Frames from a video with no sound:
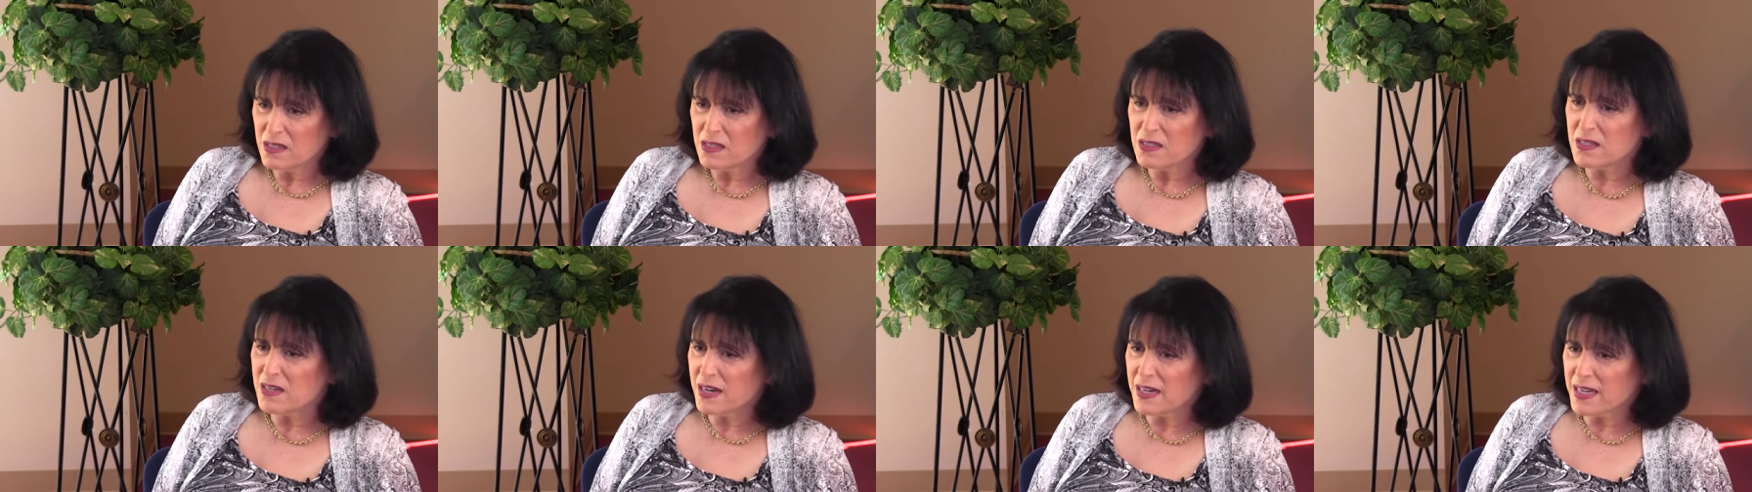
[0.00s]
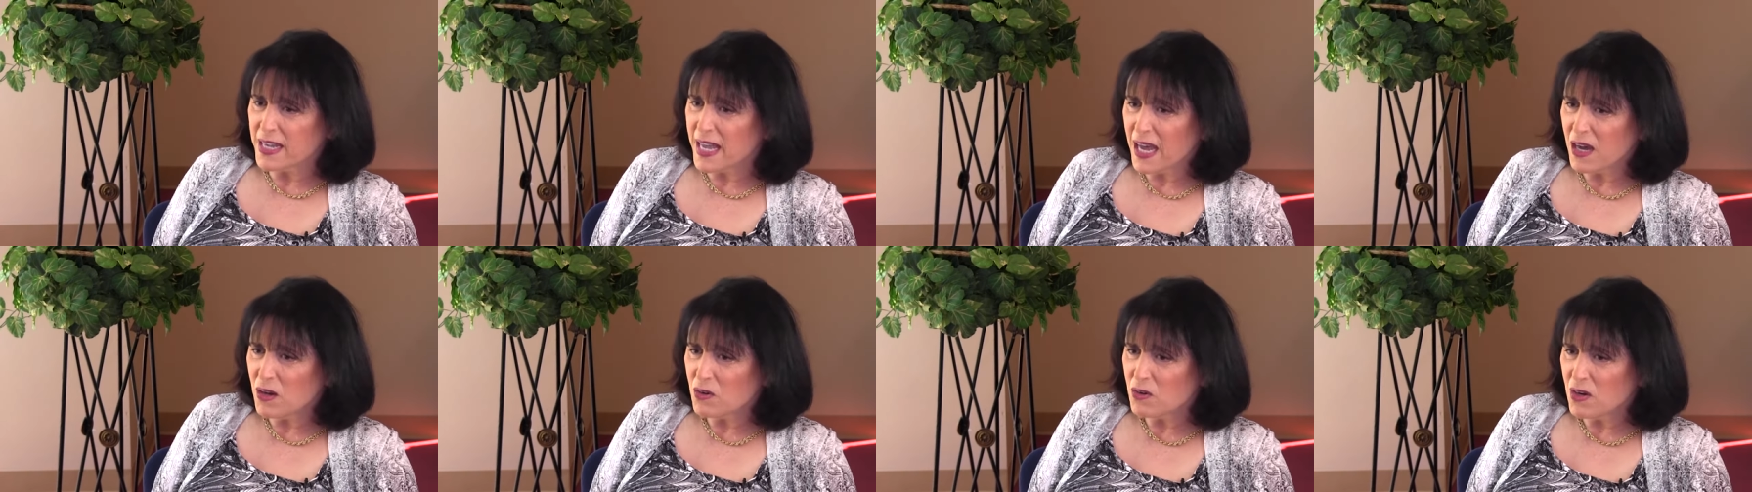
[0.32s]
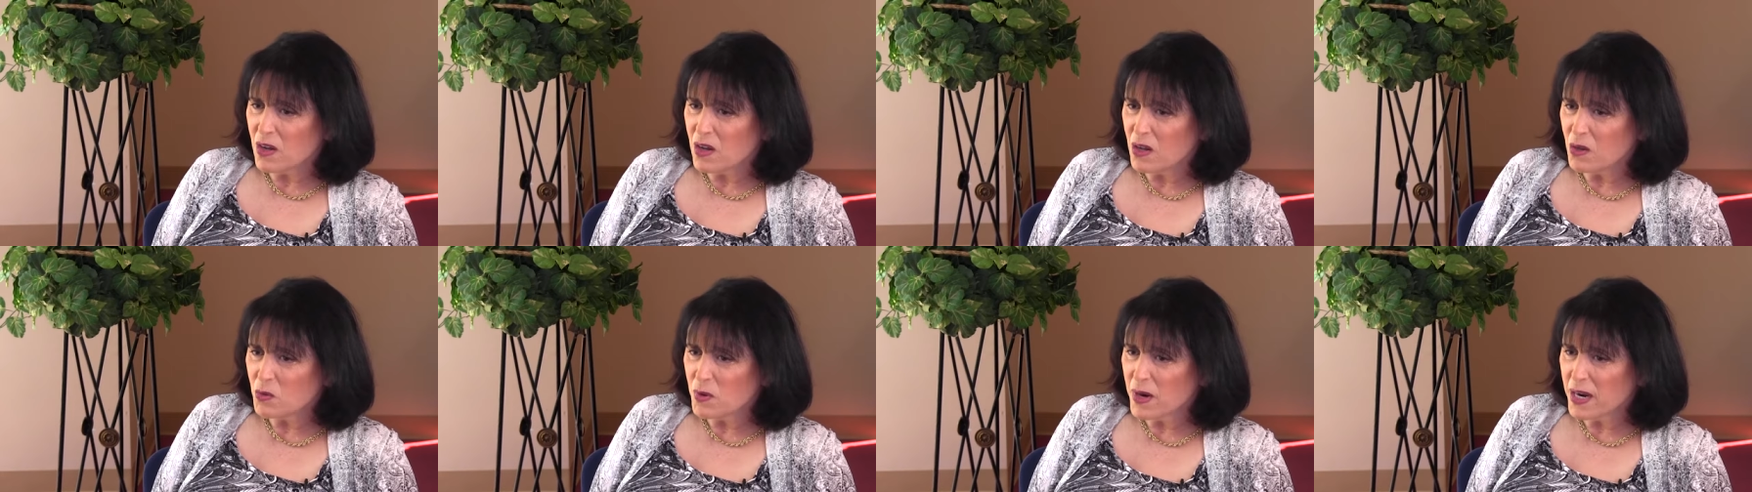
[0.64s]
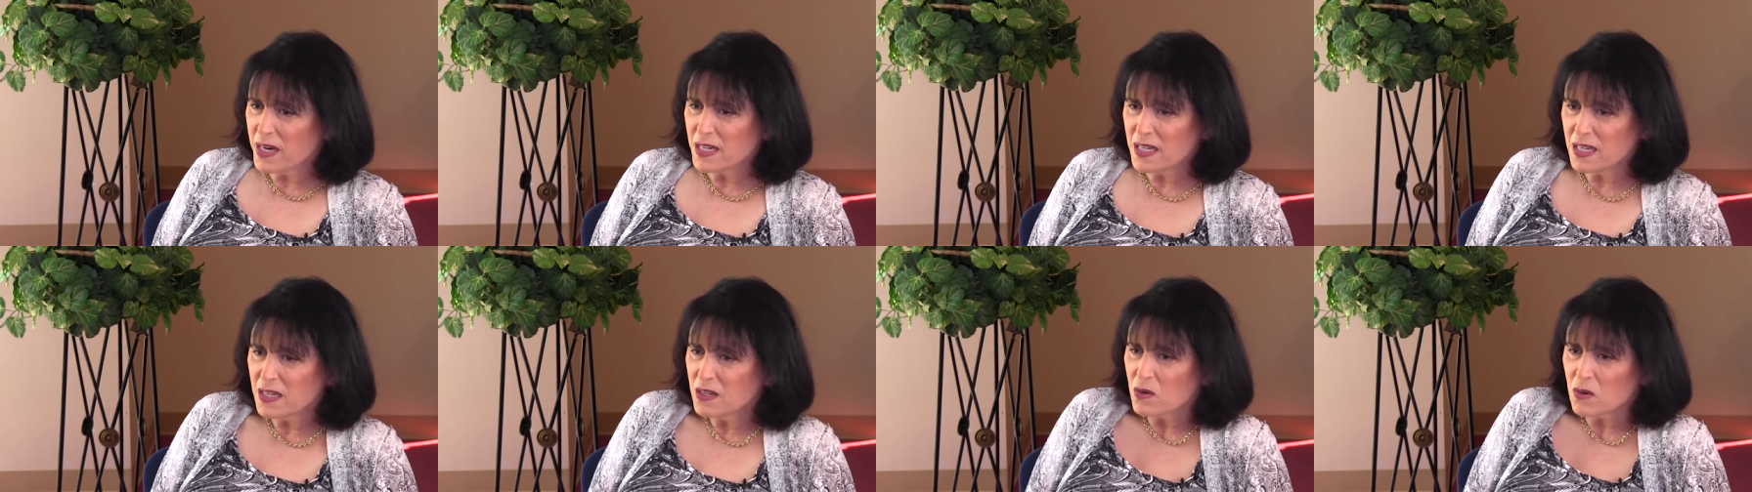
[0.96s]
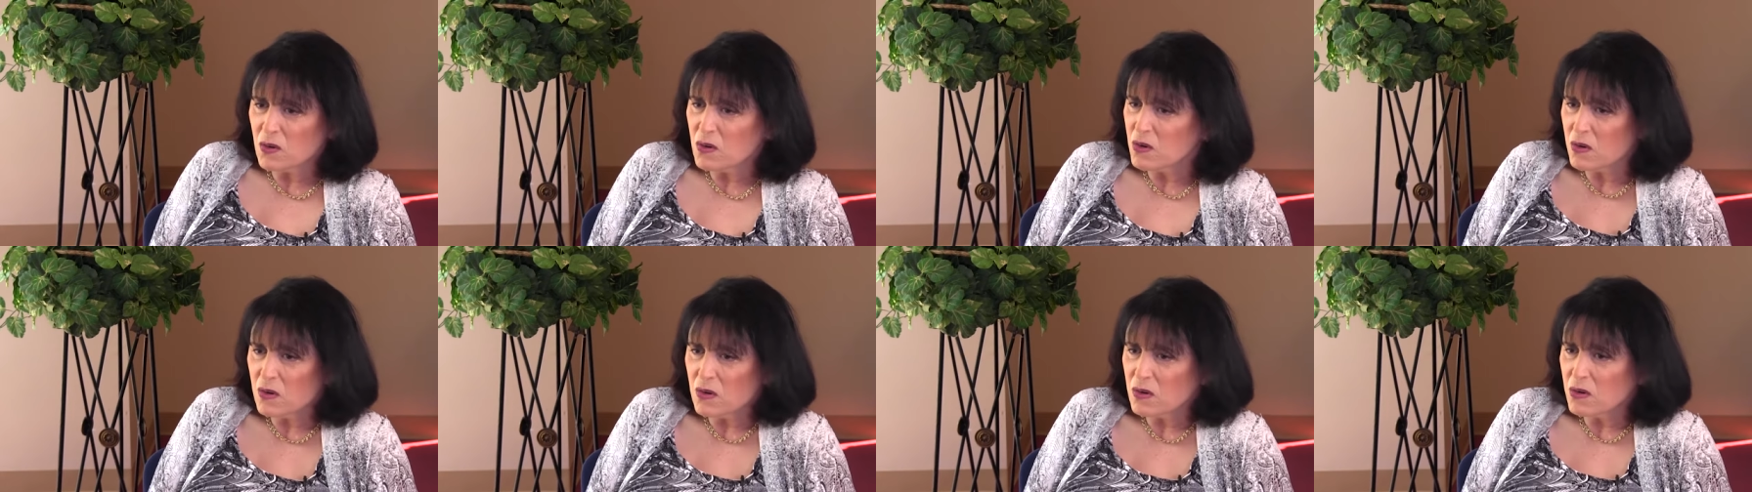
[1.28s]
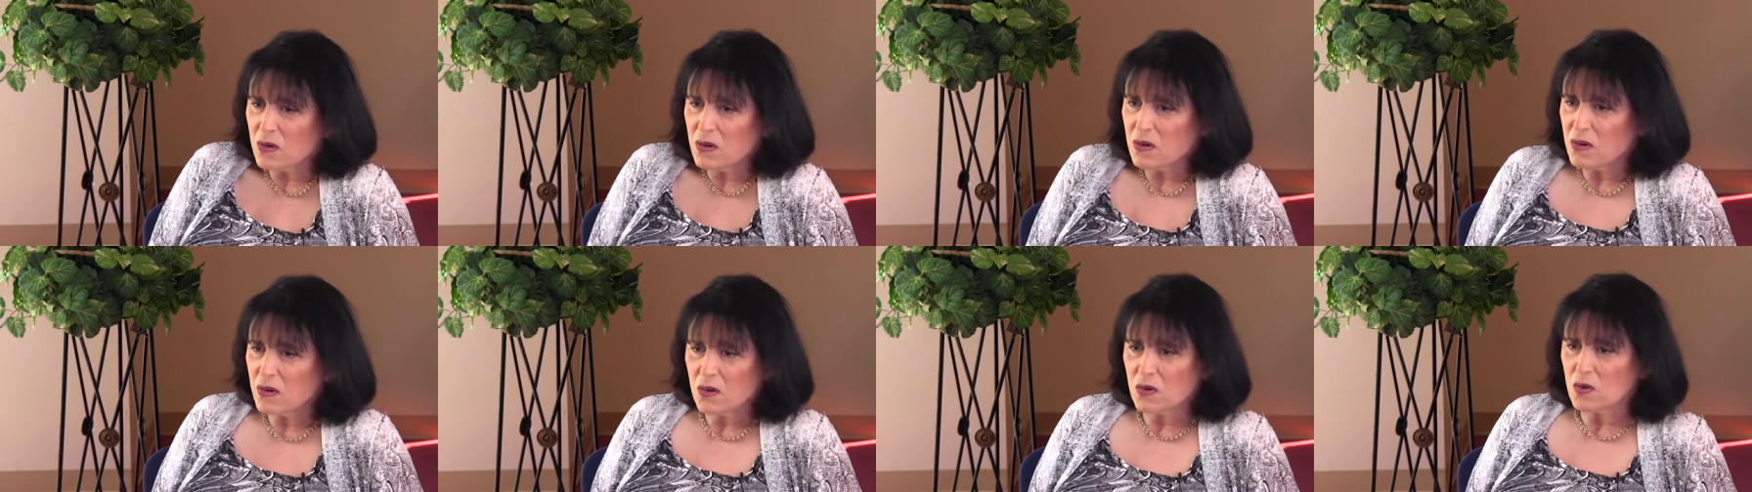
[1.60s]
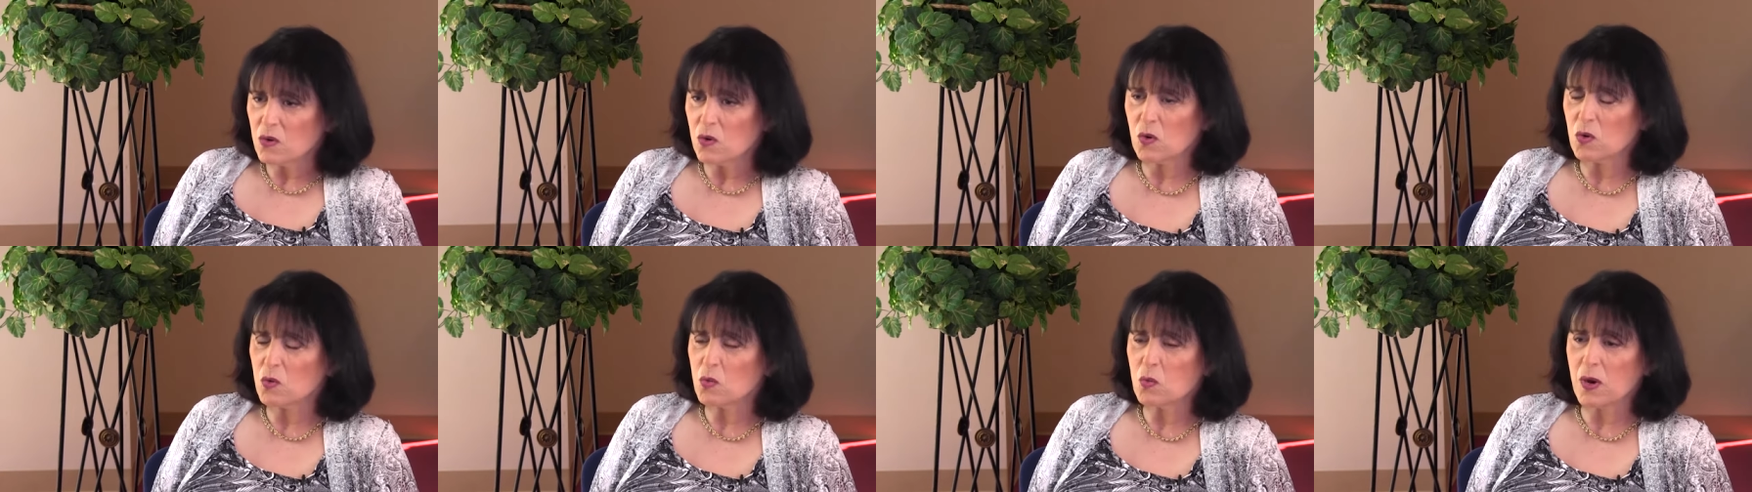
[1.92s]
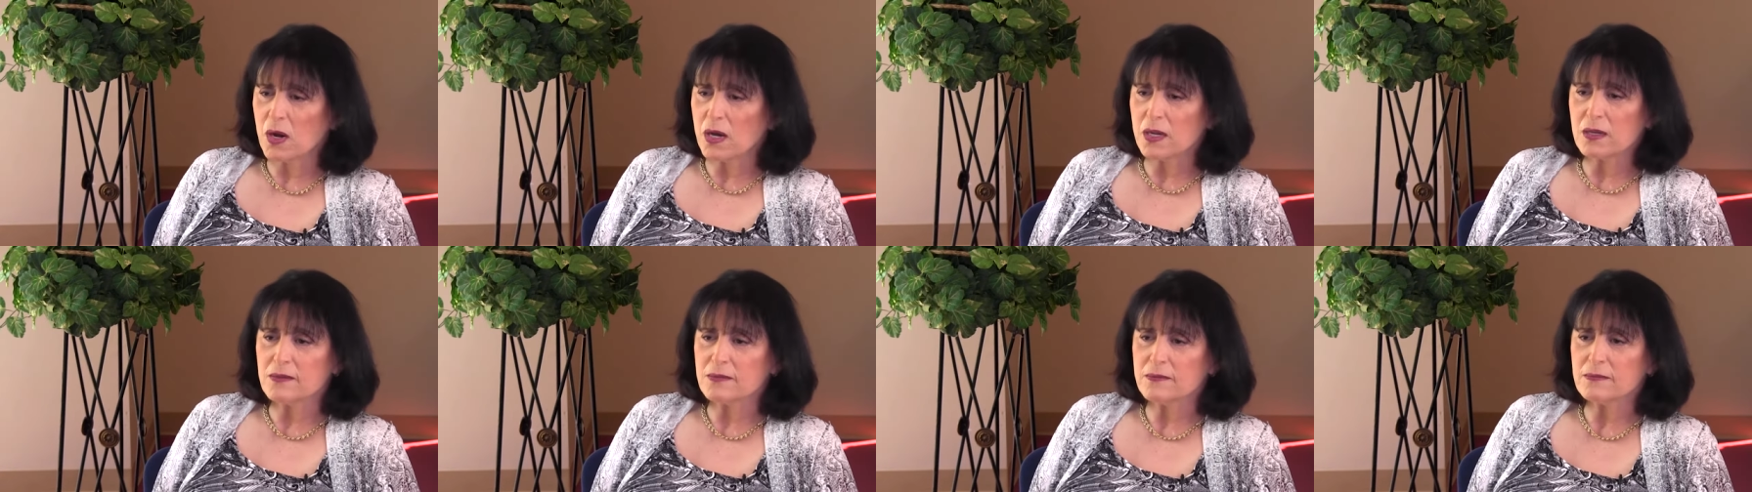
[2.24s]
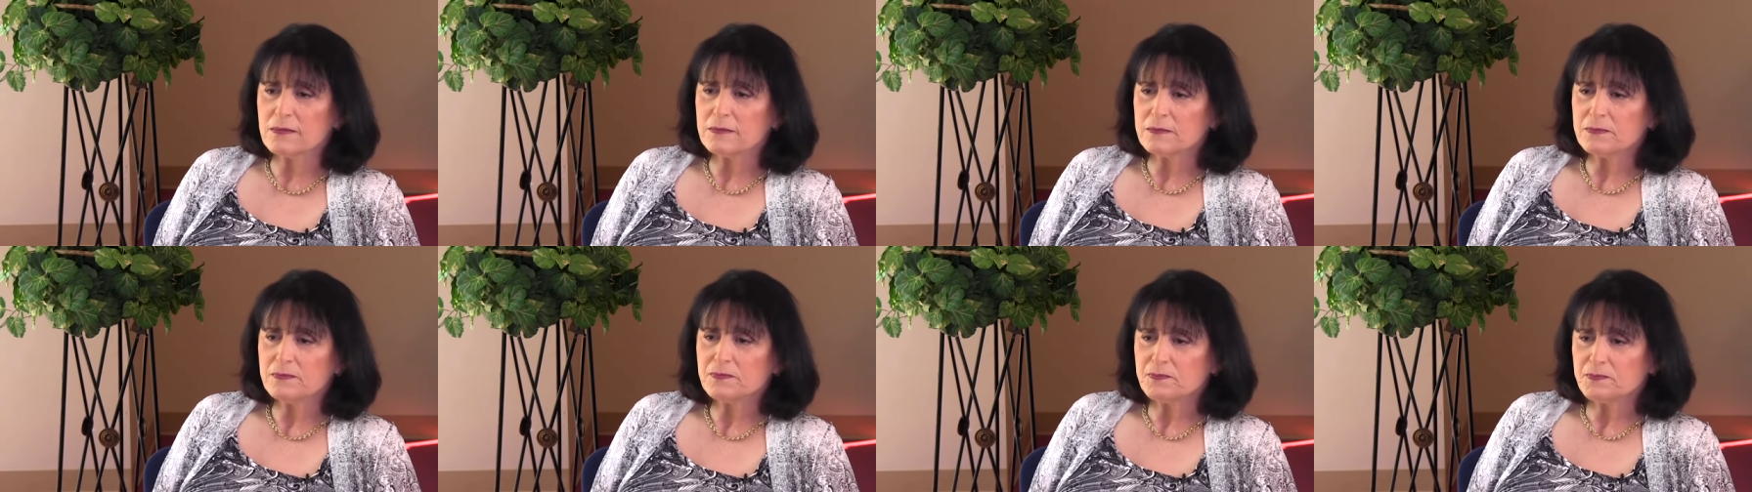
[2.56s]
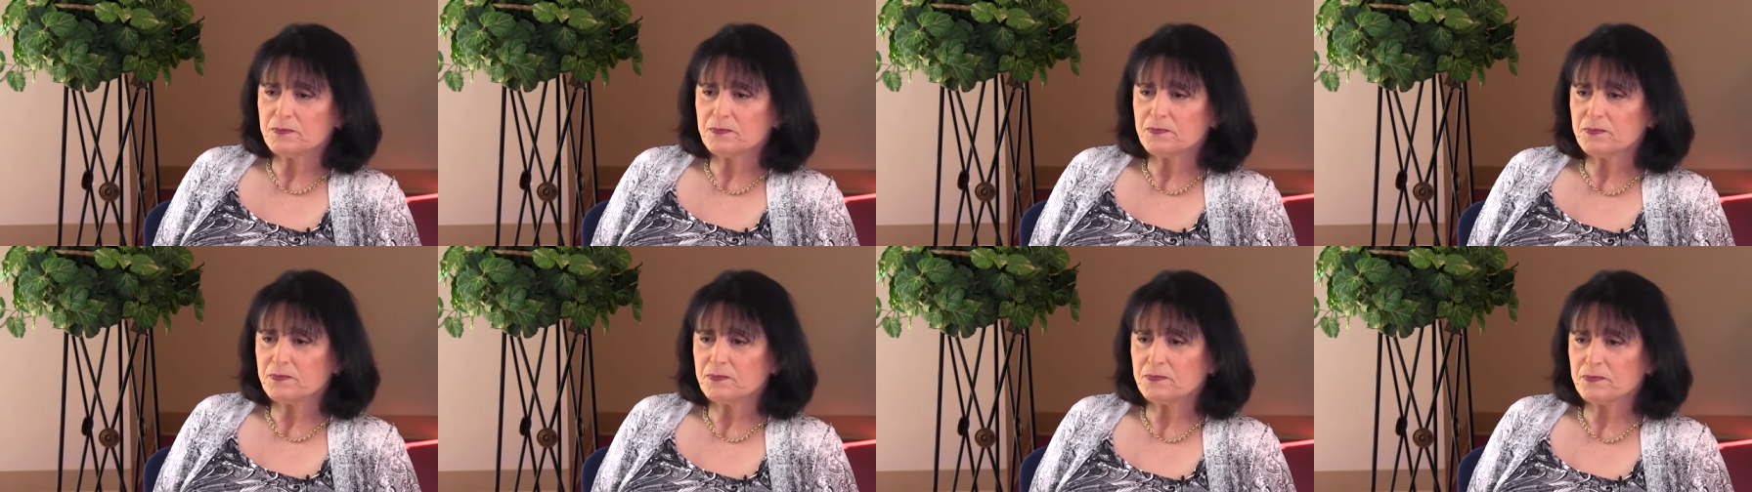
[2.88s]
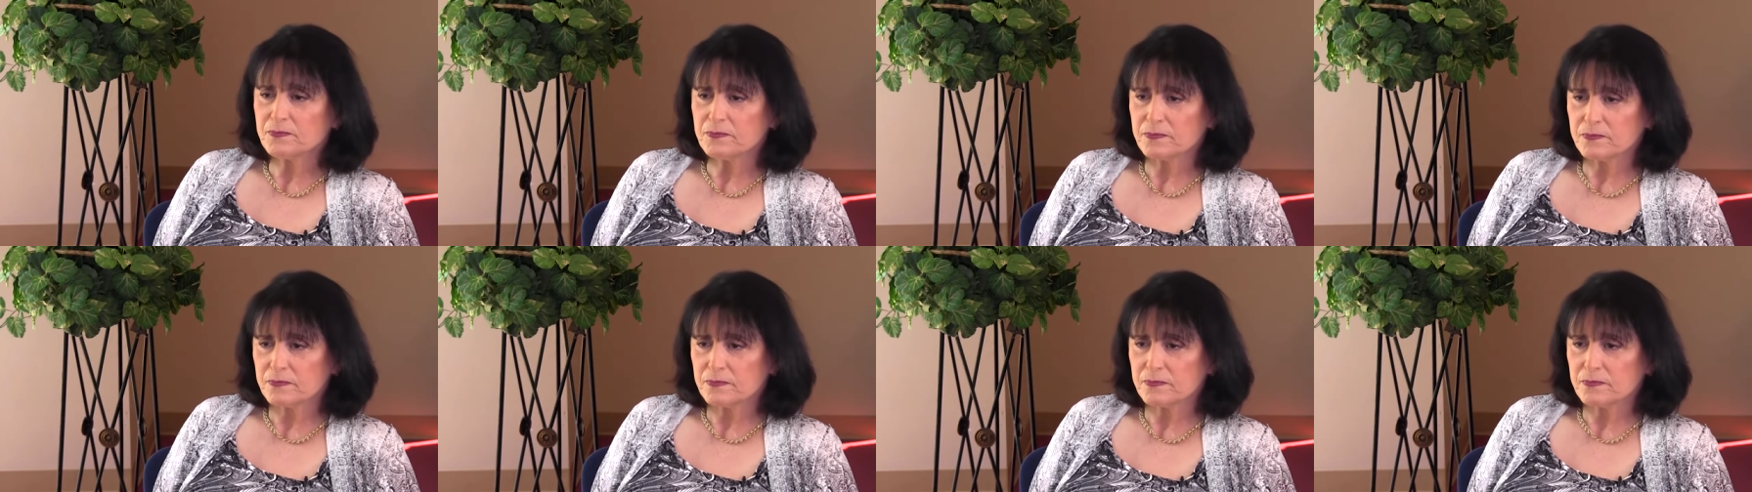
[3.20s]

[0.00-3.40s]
dug out already, or so, or what? So, so